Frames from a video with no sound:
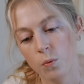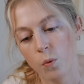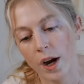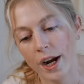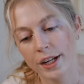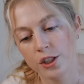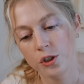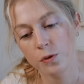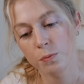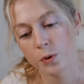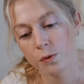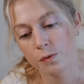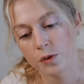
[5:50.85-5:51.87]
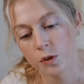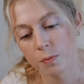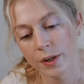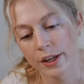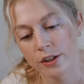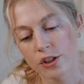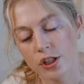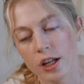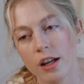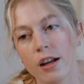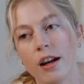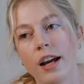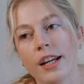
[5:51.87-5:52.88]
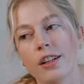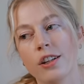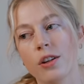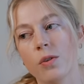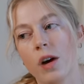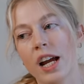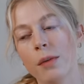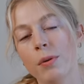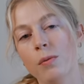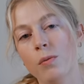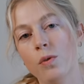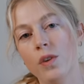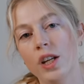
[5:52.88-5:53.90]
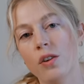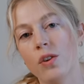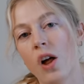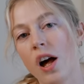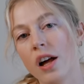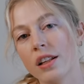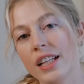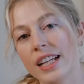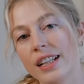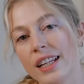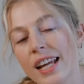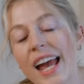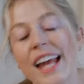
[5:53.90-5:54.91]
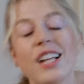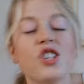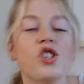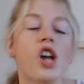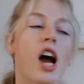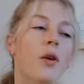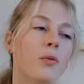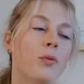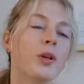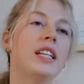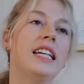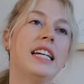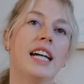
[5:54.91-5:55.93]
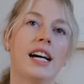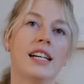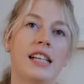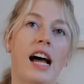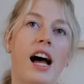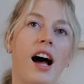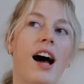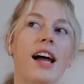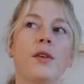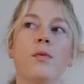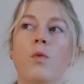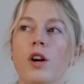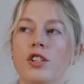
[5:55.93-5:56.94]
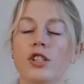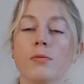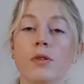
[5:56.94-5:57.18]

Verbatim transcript: Why do you move so much? I know, I've been moving a lot lately, and it's not really because I want to